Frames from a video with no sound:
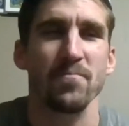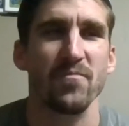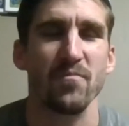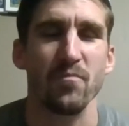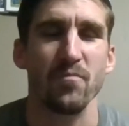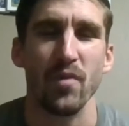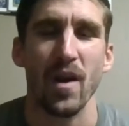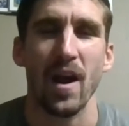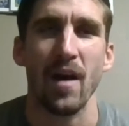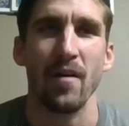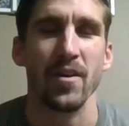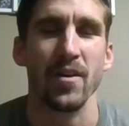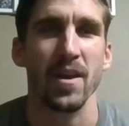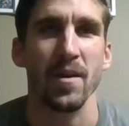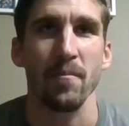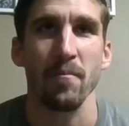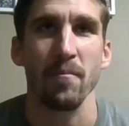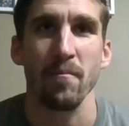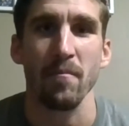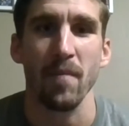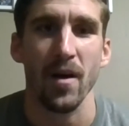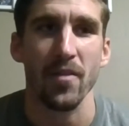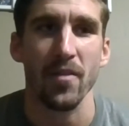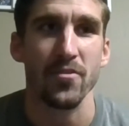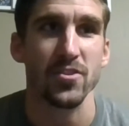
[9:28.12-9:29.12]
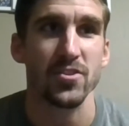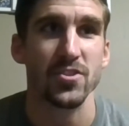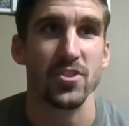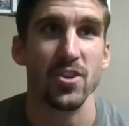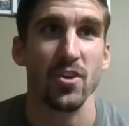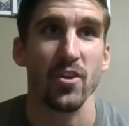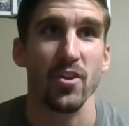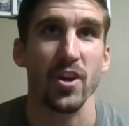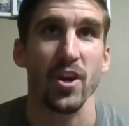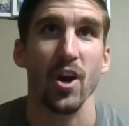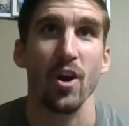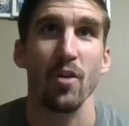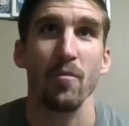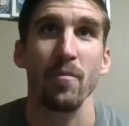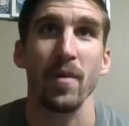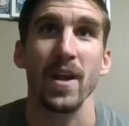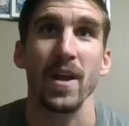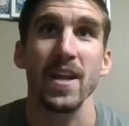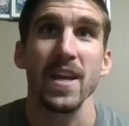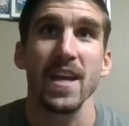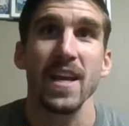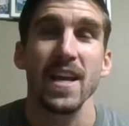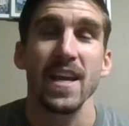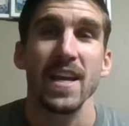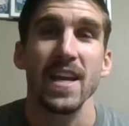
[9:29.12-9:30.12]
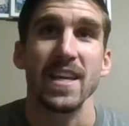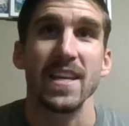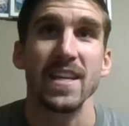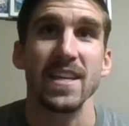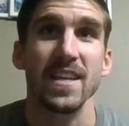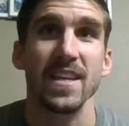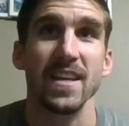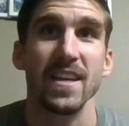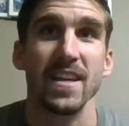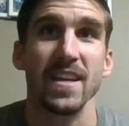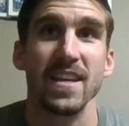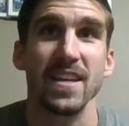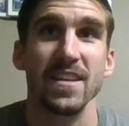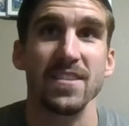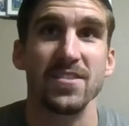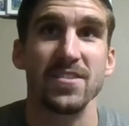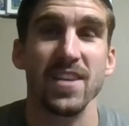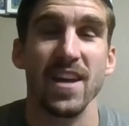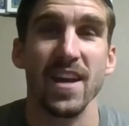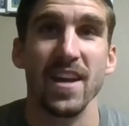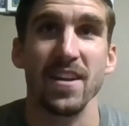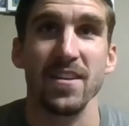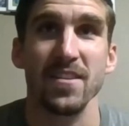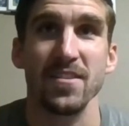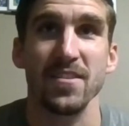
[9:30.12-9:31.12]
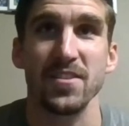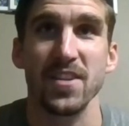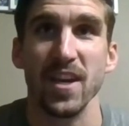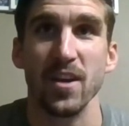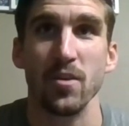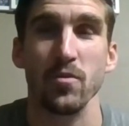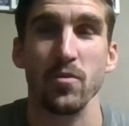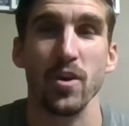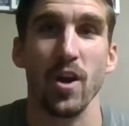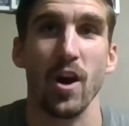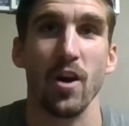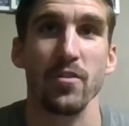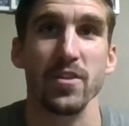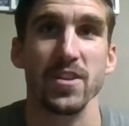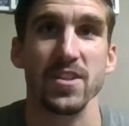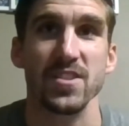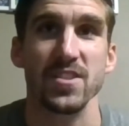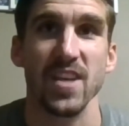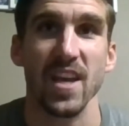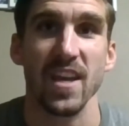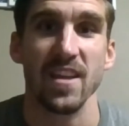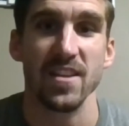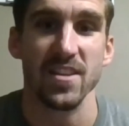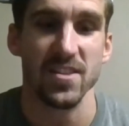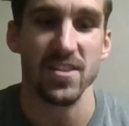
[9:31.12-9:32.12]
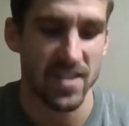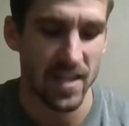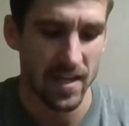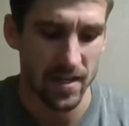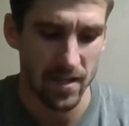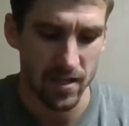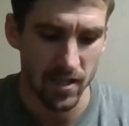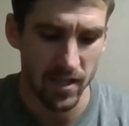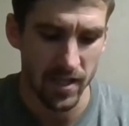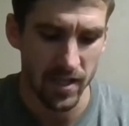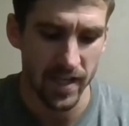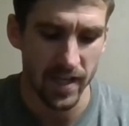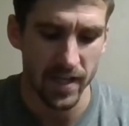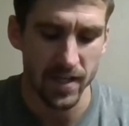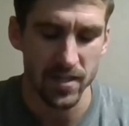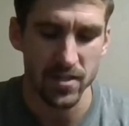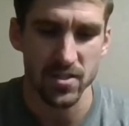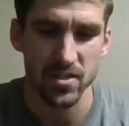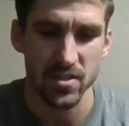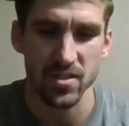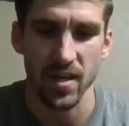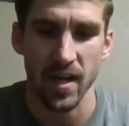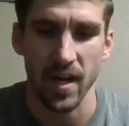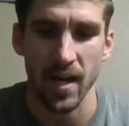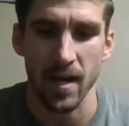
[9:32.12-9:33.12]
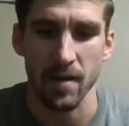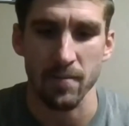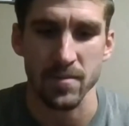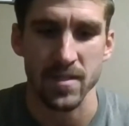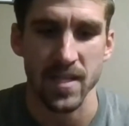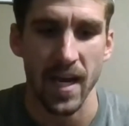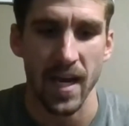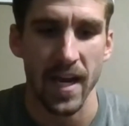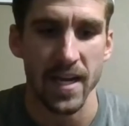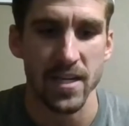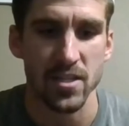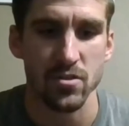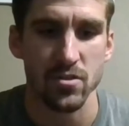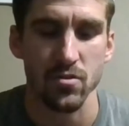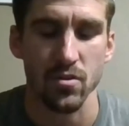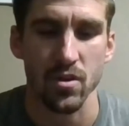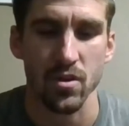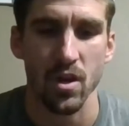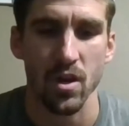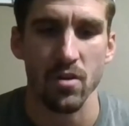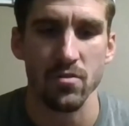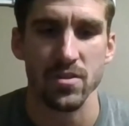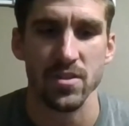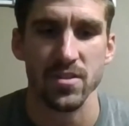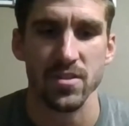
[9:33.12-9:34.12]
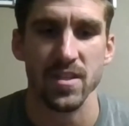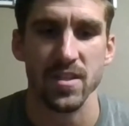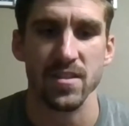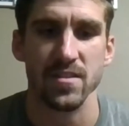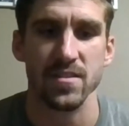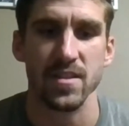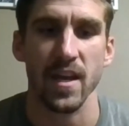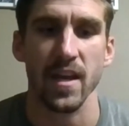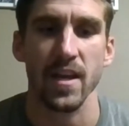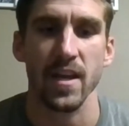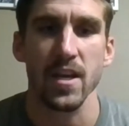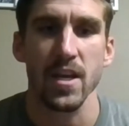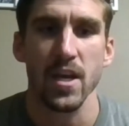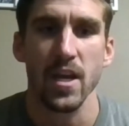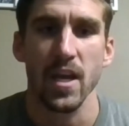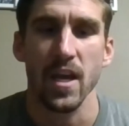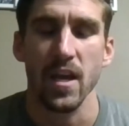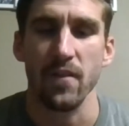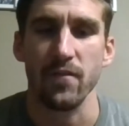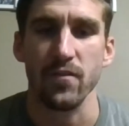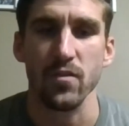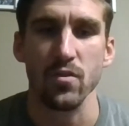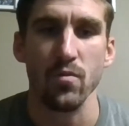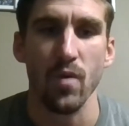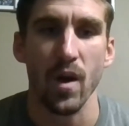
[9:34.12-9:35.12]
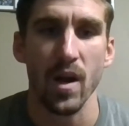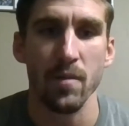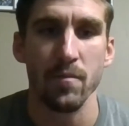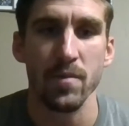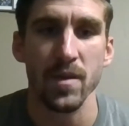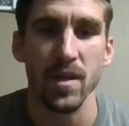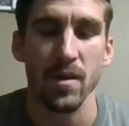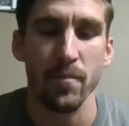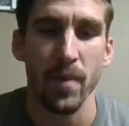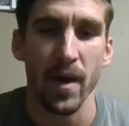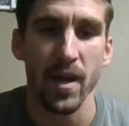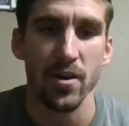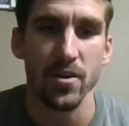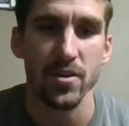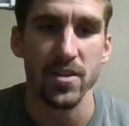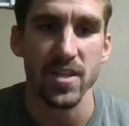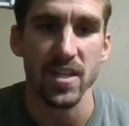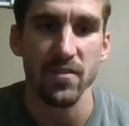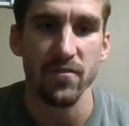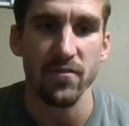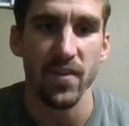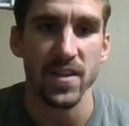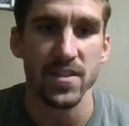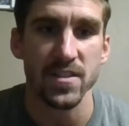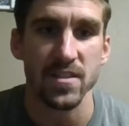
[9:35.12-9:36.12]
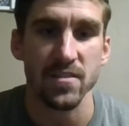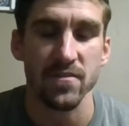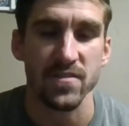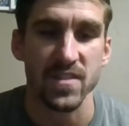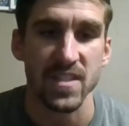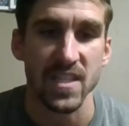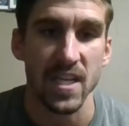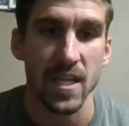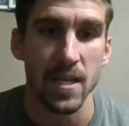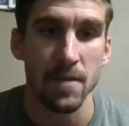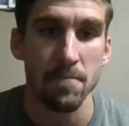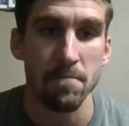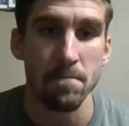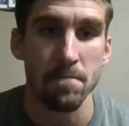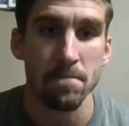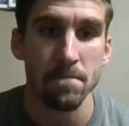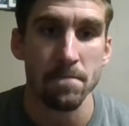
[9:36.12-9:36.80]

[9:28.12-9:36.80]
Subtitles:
probably a month or so ago, but he said Dick would always say this at clinics to high school coaches. He said, if you want to be a better defensive team